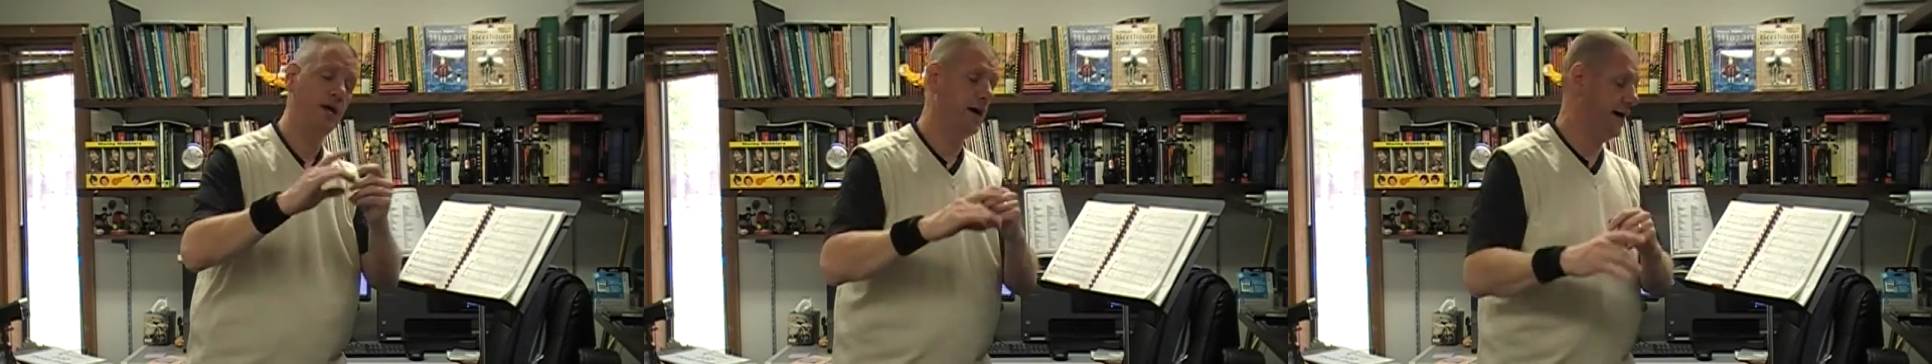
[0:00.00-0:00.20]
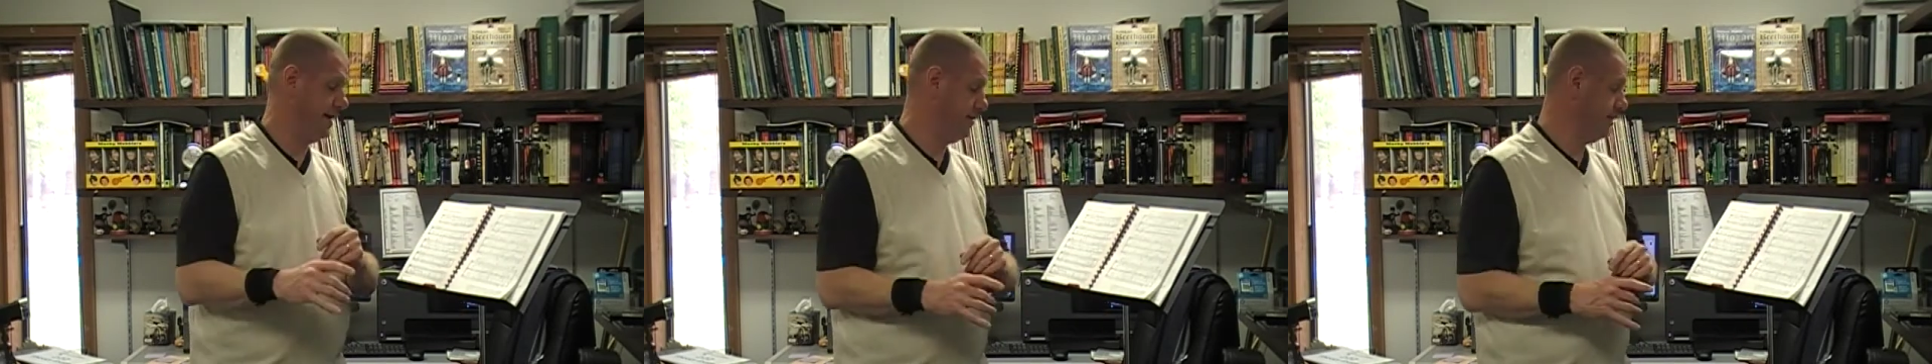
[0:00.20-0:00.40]

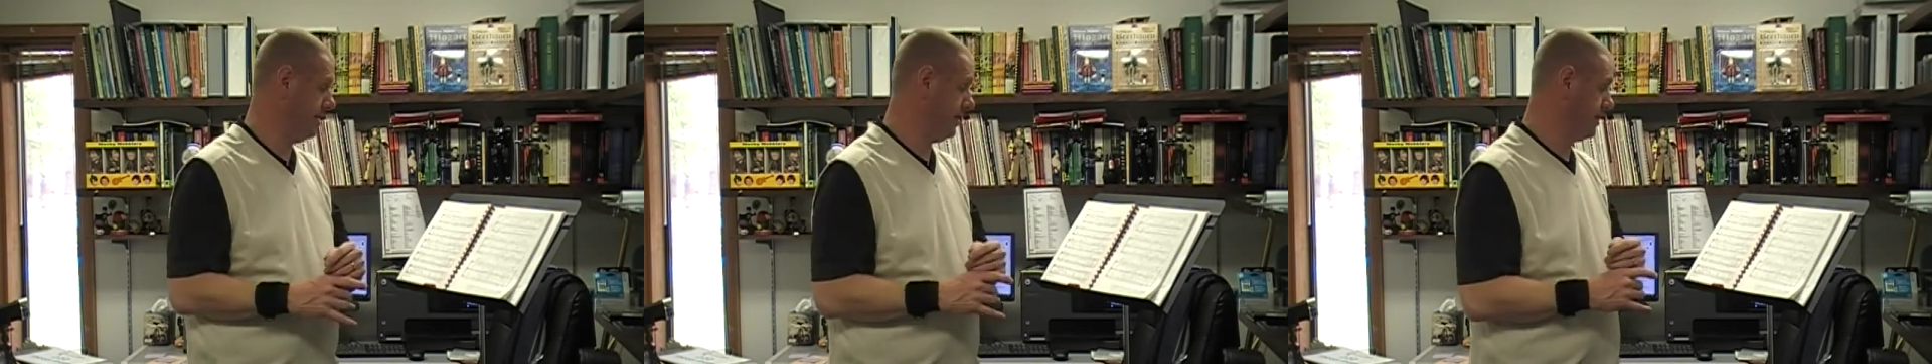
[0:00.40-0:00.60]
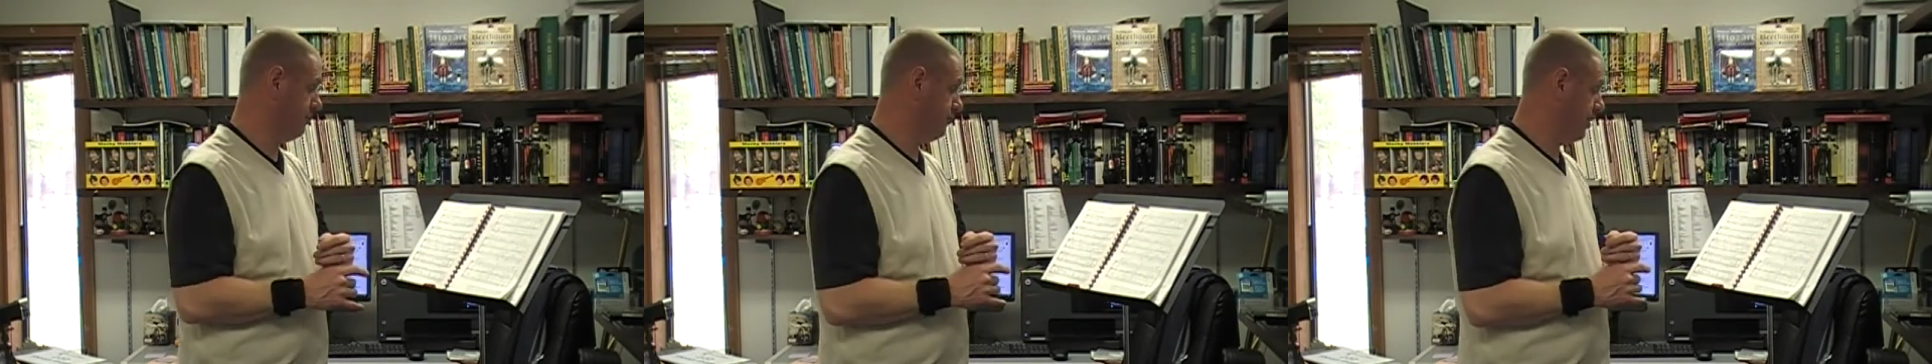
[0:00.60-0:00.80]
I do not
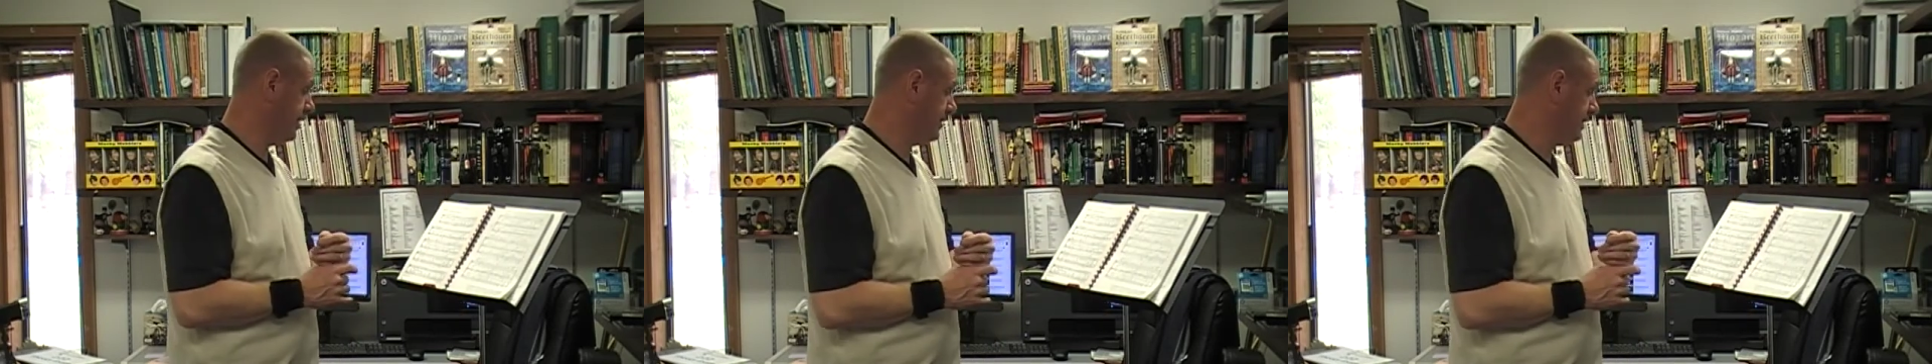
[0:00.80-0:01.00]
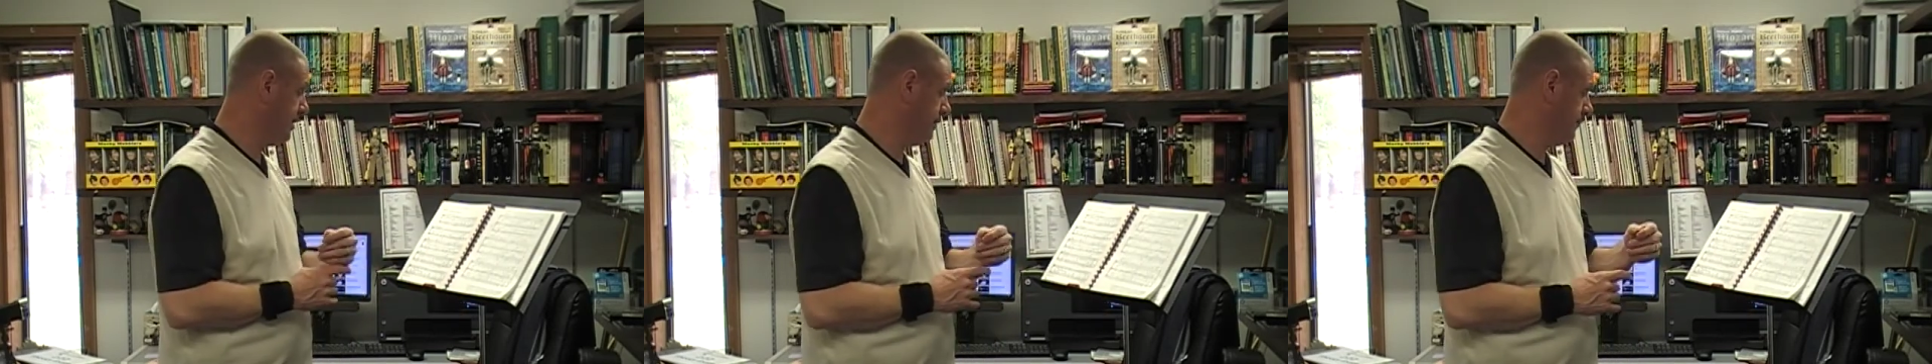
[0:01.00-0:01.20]
like a
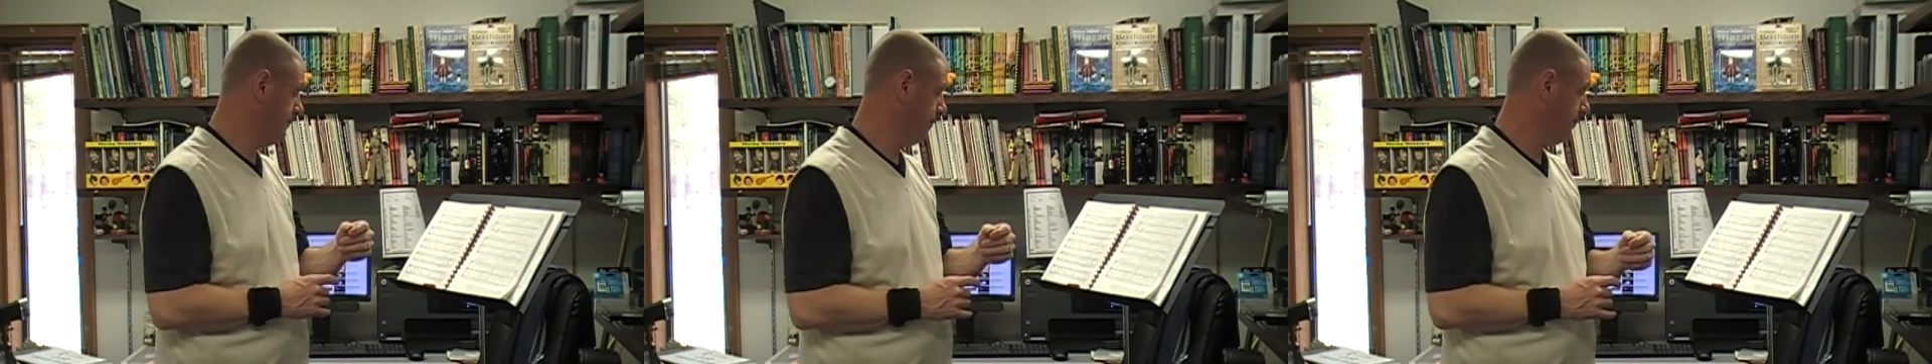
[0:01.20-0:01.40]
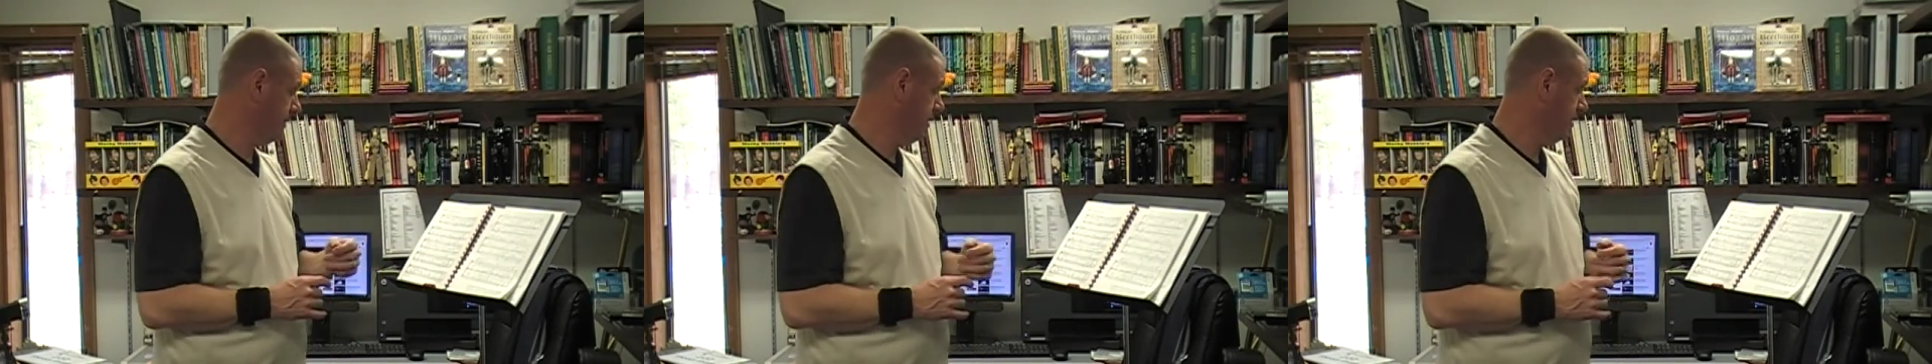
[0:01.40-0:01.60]
break there,
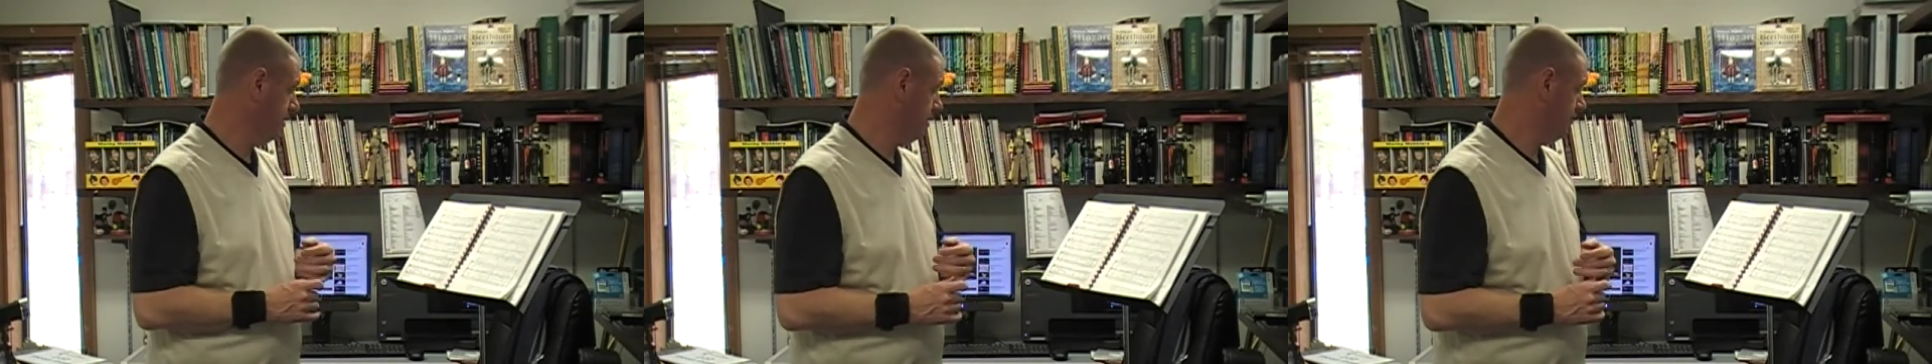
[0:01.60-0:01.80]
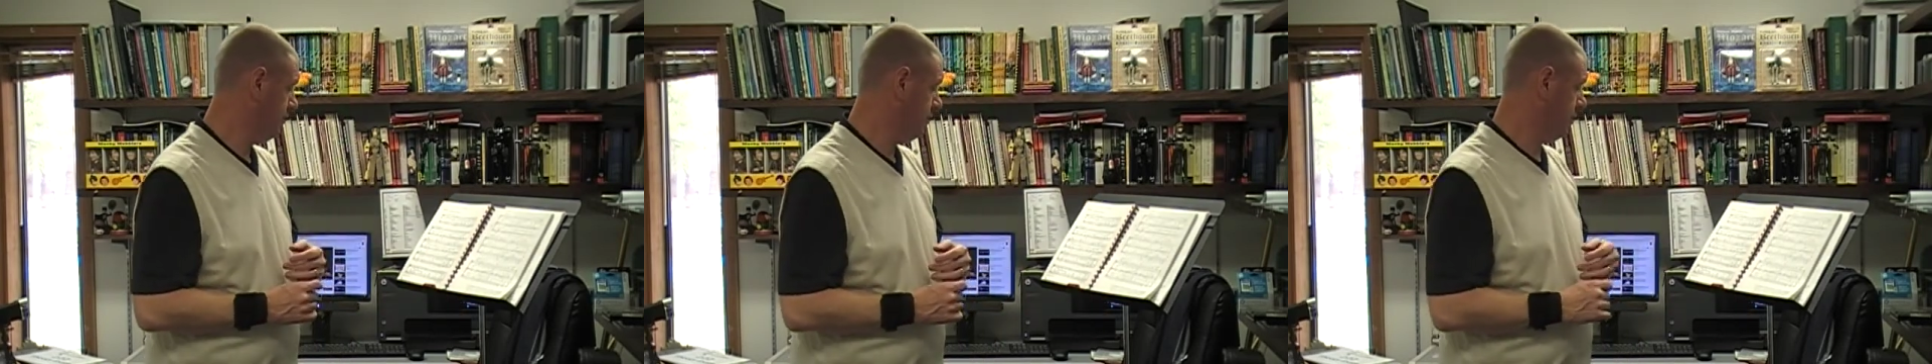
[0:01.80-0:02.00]

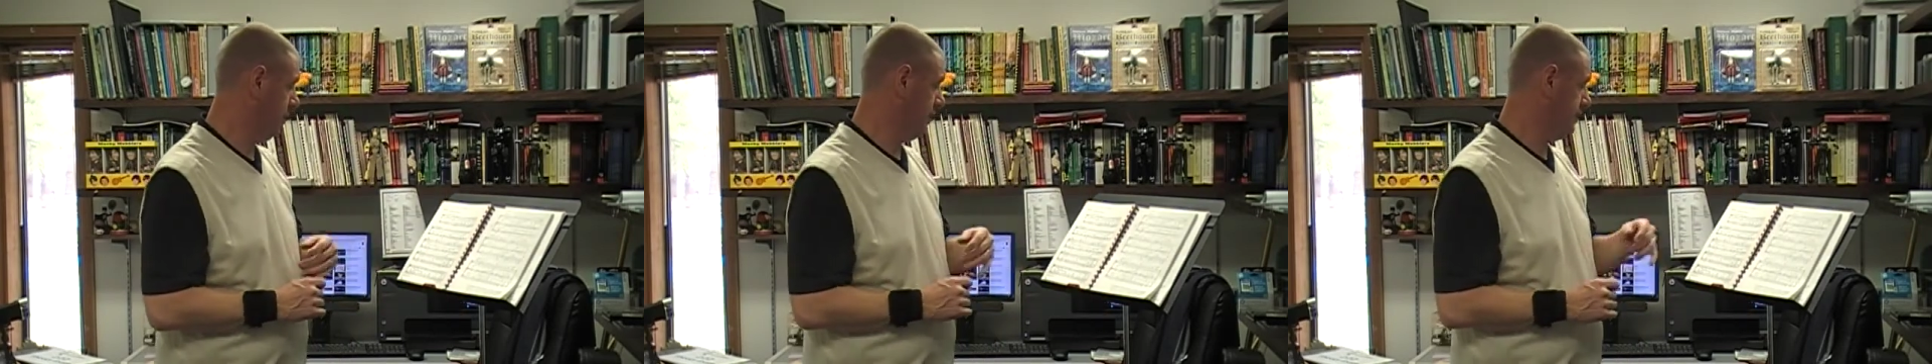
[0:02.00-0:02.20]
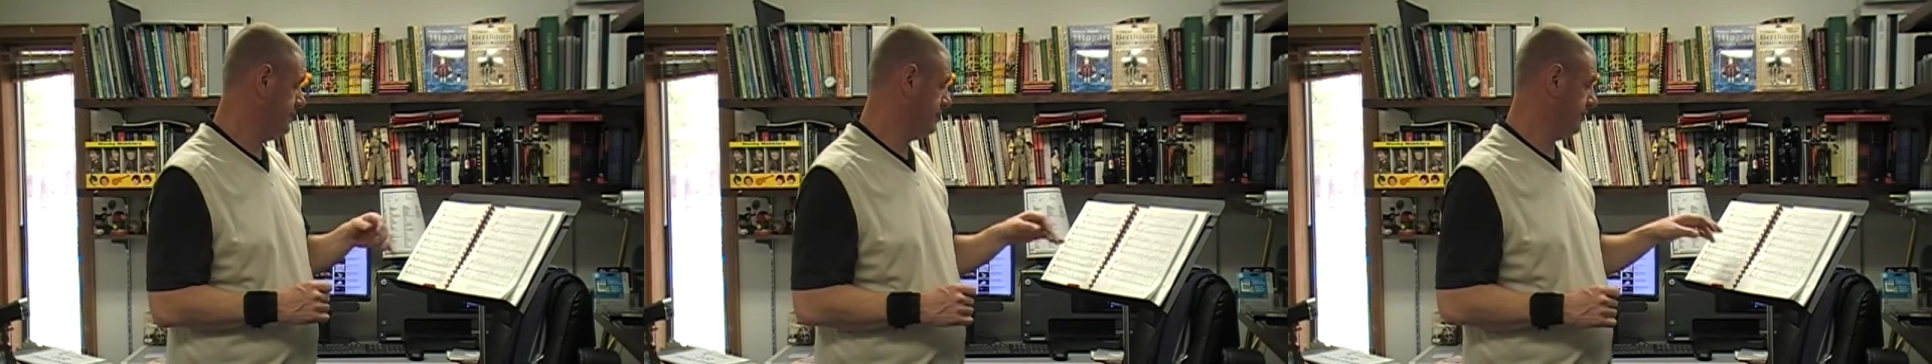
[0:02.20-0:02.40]

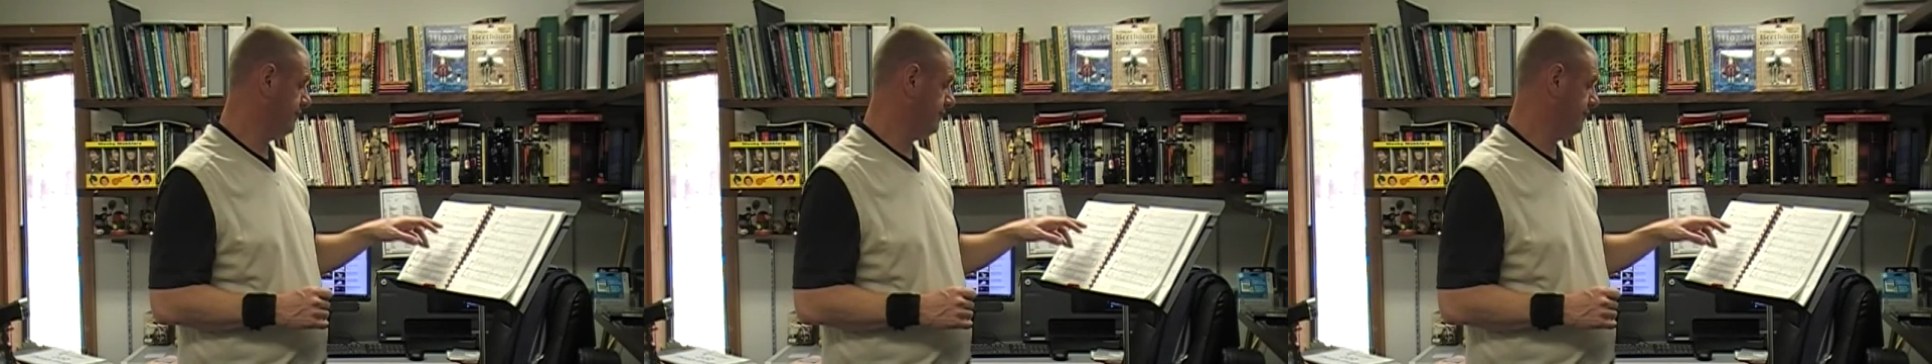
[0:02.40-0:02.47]
because